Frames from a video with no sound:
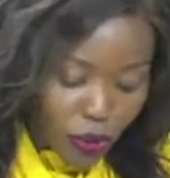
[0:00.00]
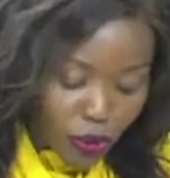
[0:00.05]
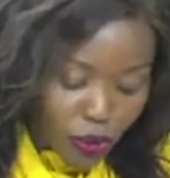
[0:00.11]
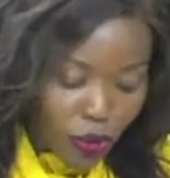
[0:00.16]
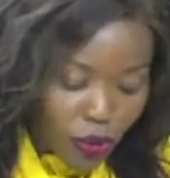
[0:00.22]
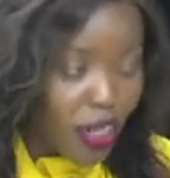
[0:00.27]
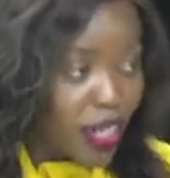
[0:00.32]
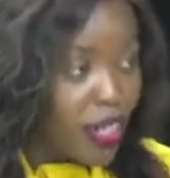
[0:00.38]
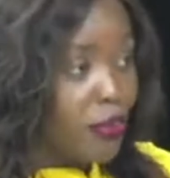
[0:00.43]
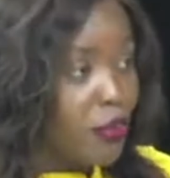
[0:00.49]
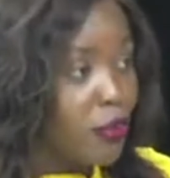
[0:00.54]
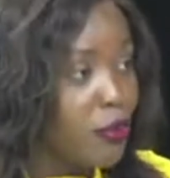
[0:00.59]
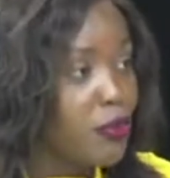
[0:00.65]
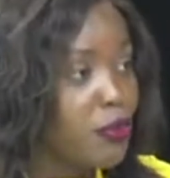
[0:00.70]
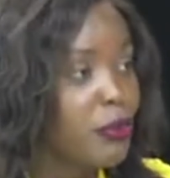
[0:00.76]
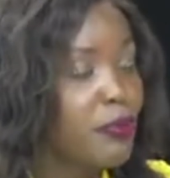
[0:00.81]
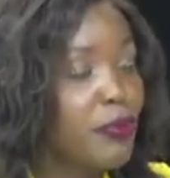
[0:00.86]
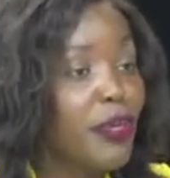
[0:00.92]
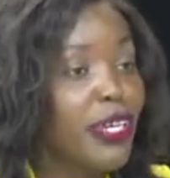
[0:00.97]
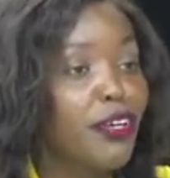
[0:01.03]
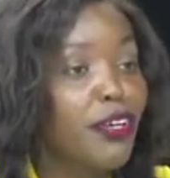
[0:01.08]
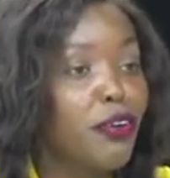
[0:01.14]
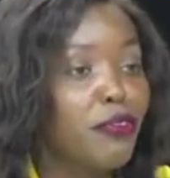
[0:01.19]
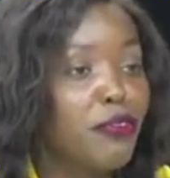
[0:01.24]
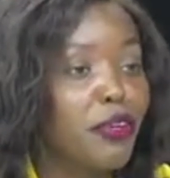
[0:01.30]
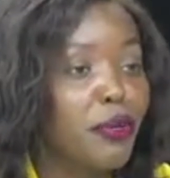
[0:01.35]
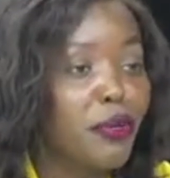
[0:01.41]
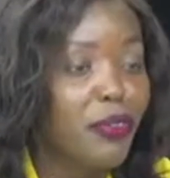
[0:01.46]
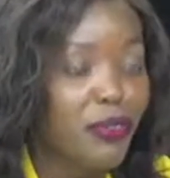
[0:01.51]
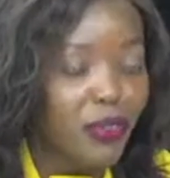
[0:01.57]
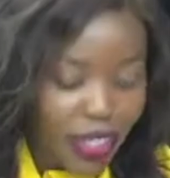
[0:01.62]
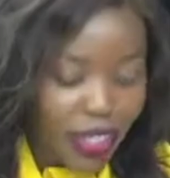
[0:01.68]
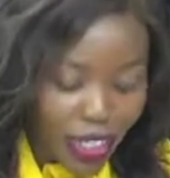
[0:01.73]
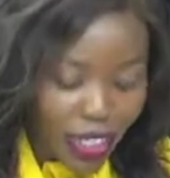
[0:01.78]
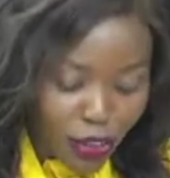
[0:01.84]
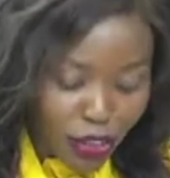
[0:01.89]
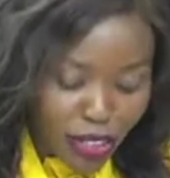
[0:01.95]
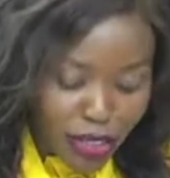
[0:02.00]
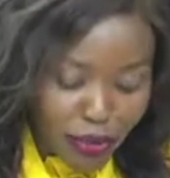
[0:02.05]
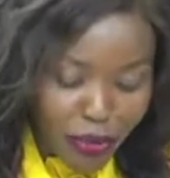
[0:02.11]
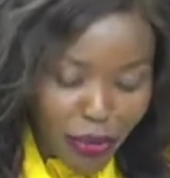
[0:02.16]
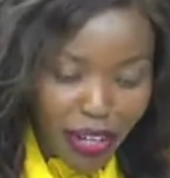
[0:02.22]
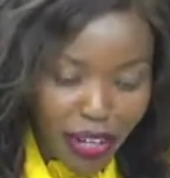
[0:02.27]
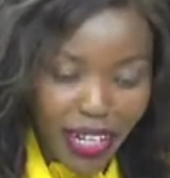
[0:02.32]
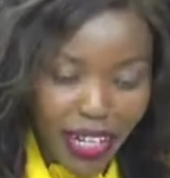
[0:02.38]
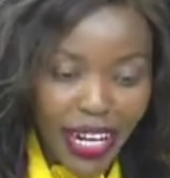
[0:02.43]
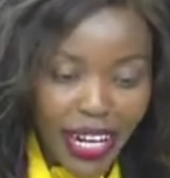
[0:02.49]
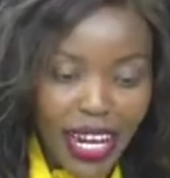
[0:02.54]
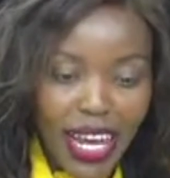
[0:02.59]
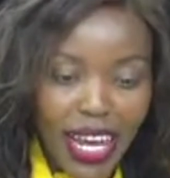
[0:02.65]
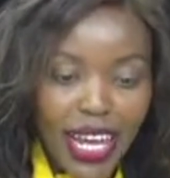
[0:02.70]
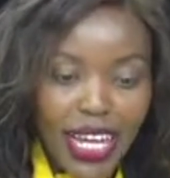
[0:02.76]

hold on to that thought. Speaking of ramifications, Mary,